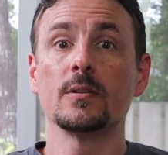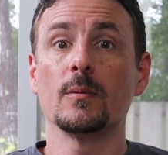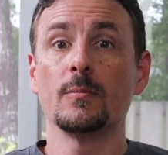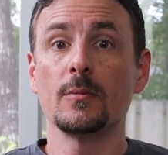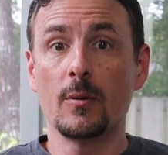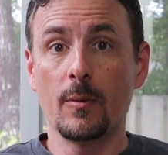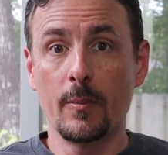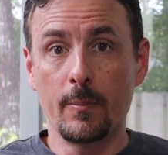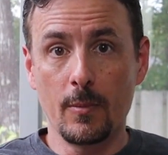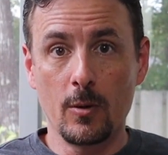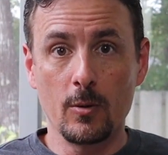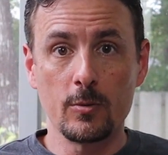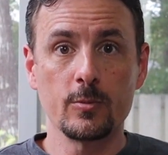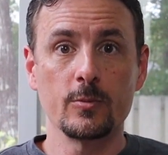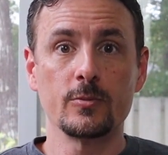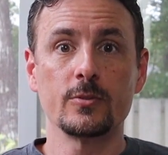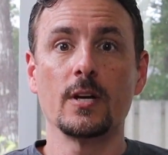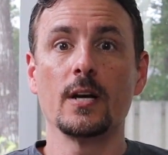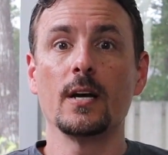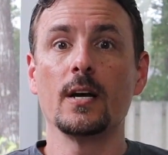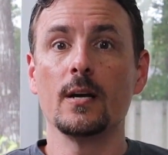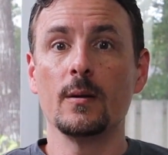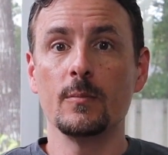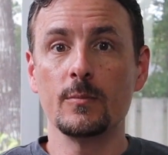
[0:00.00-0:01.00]
I'm talking multiple
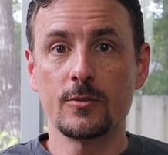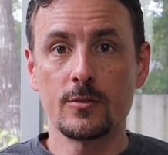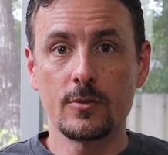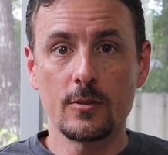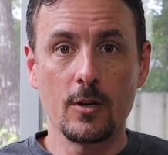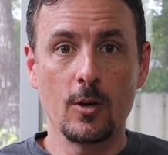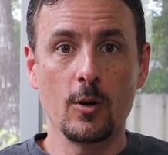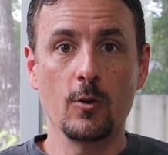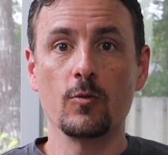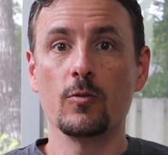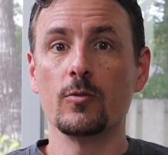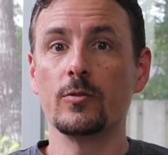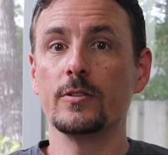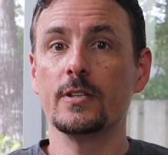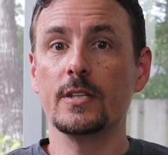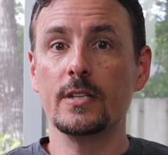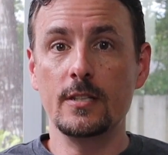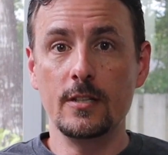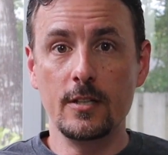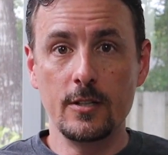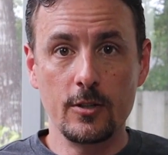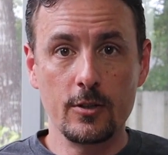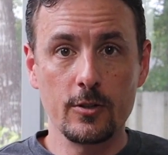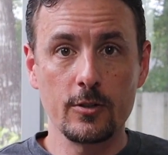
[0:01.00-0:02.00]
times over the
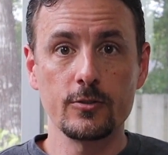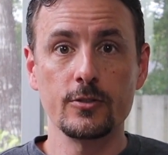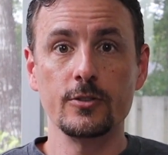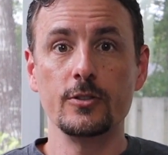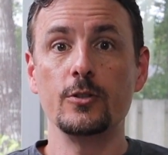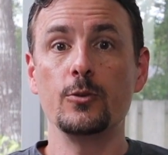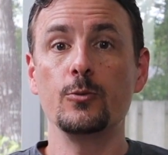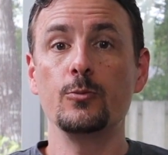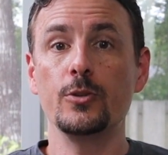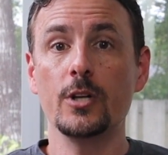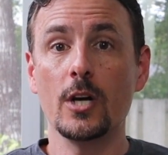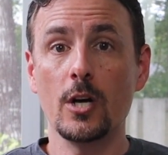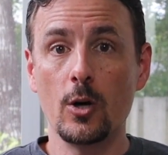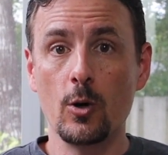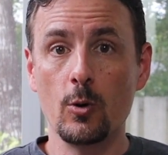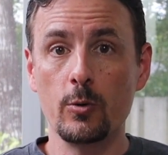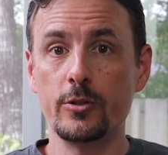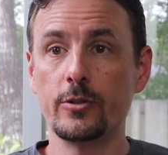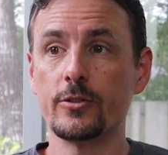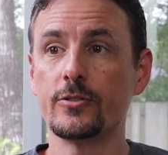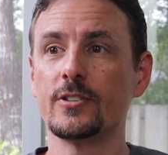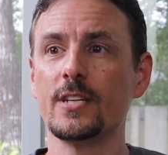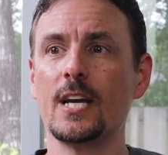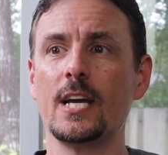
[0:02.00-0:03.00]
years, and
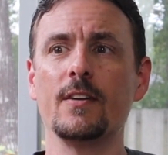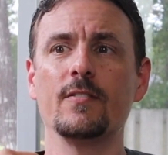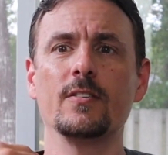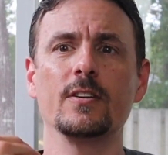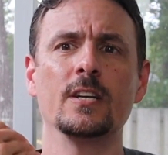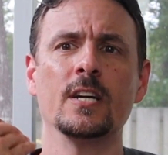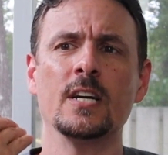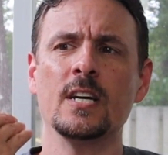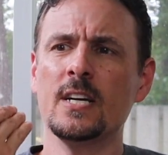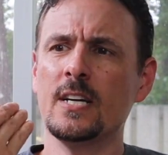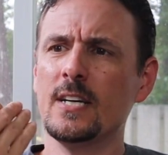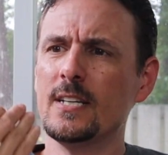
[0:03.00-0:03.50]
and you're saving